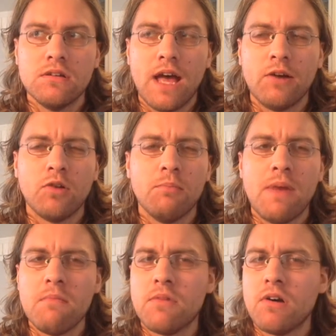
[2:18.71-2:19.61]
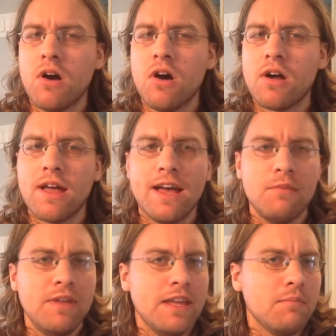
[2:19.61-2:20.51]
I don't remember Hawkeye
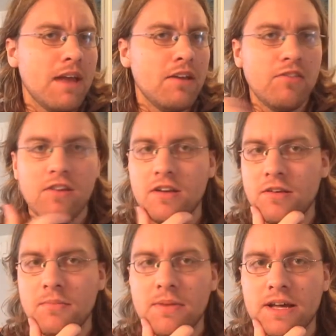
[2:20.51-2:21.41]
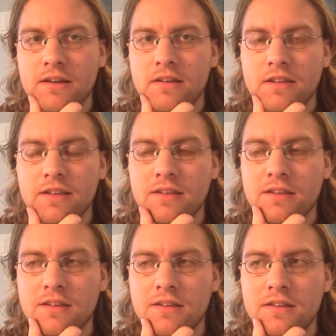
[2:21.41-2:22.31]
being mentioned, but
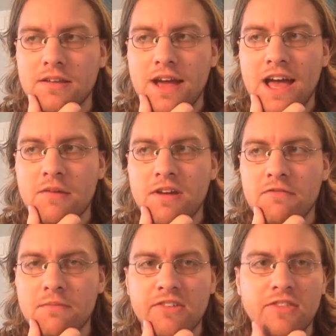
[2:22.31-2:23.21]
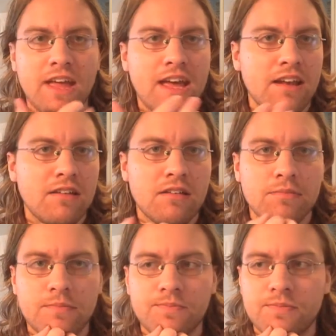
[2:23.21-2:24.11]
I may have missed that.
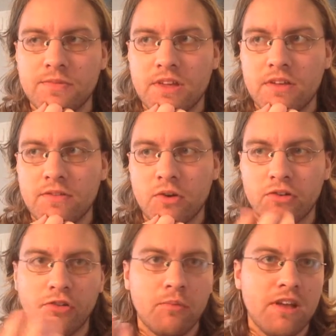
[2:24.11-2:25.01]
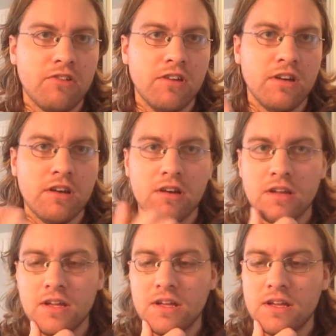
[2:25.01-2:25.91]
Of course, also mentioned
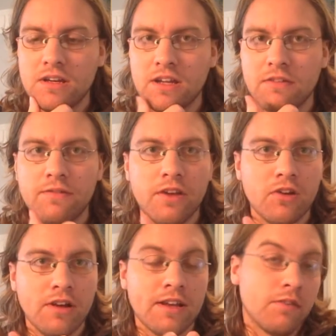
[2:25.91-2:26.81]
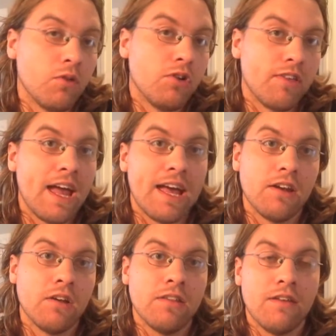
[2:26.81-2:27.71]
Nick Fury, and of course they have
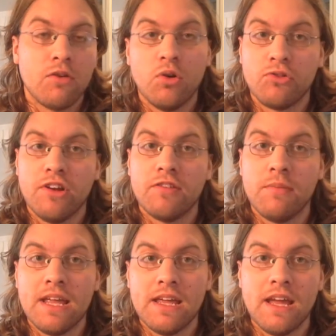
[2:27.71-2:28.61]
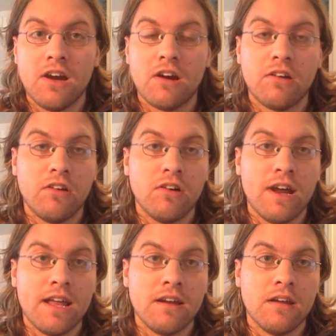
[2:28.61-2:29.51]
Coulson as a main character,
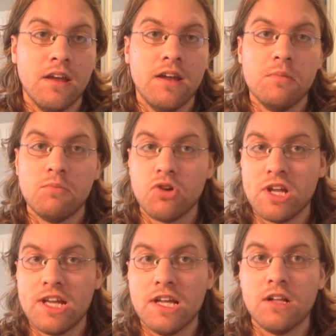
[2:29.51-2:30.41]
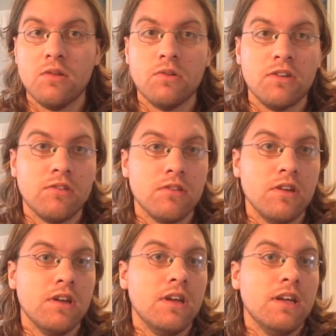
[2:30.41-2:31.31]
and Maria Hill was
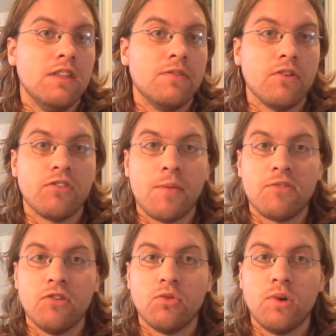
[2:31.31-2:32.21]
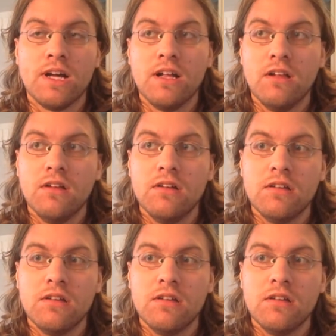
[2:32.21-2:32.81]
the first episode as well.